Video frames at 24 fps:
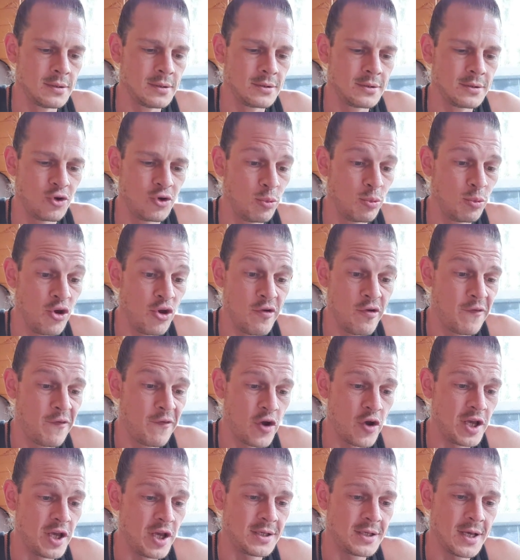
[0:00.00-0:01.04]

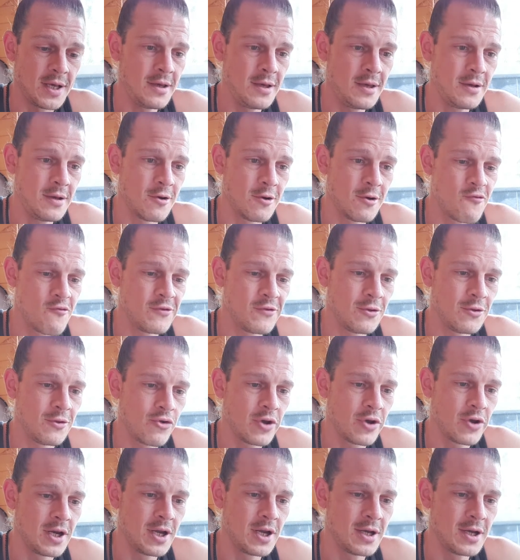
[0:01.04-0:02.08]
W3C
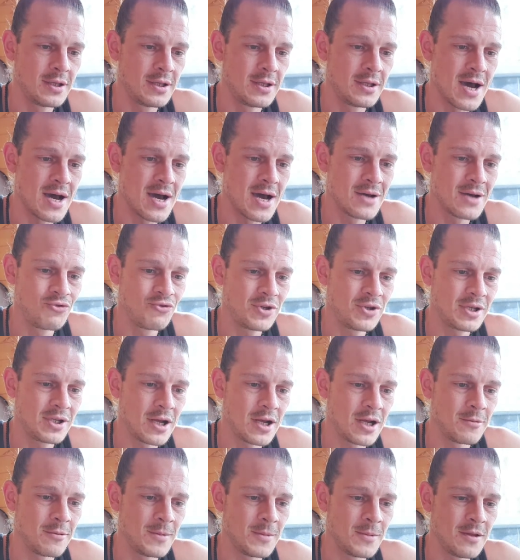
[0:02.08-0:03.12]
overlooking it and that.
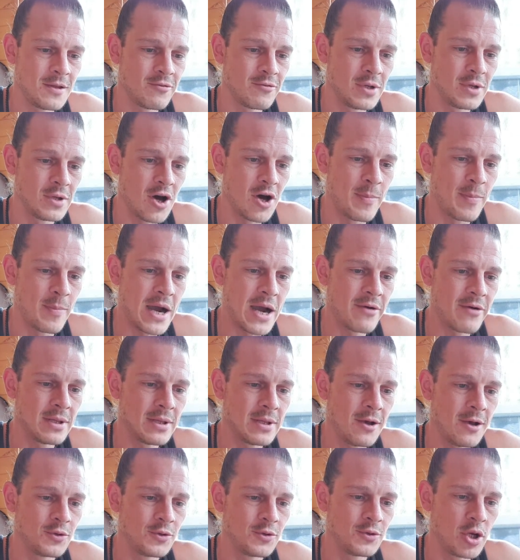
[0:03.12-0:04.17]
Understandably, there are a lot of
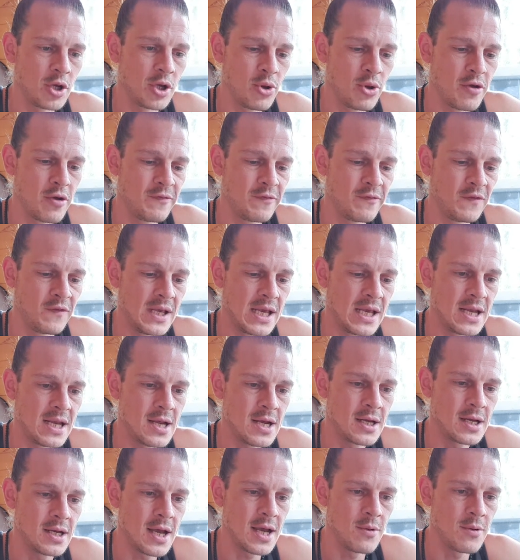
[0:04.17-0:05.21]
parallels with the birth of the
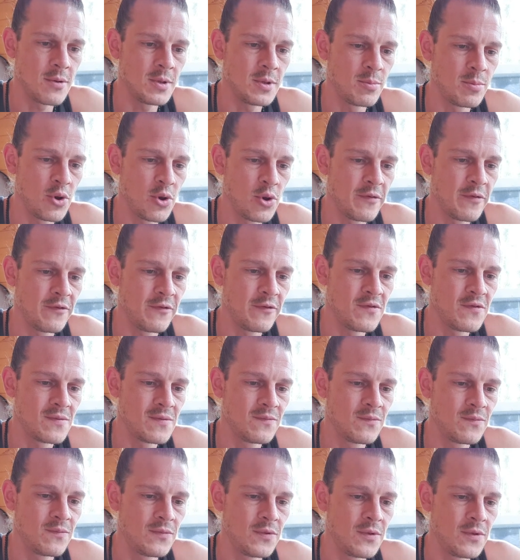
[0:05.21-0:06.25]
internet, with the birth of the,
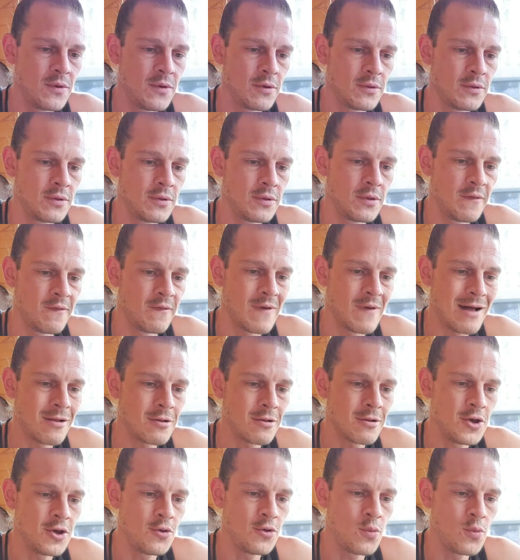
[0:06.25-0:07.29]
the, the
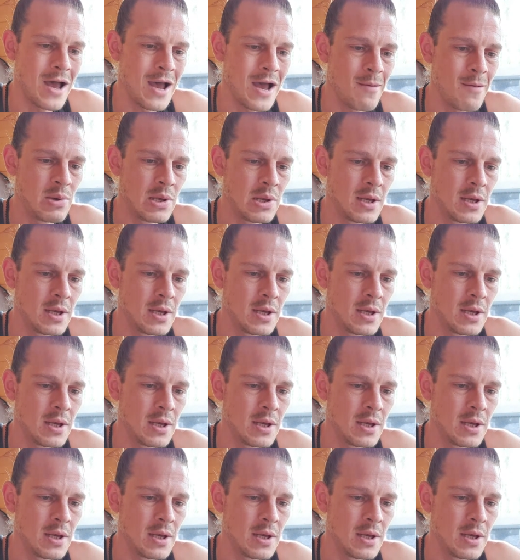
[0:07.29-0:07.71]
value web.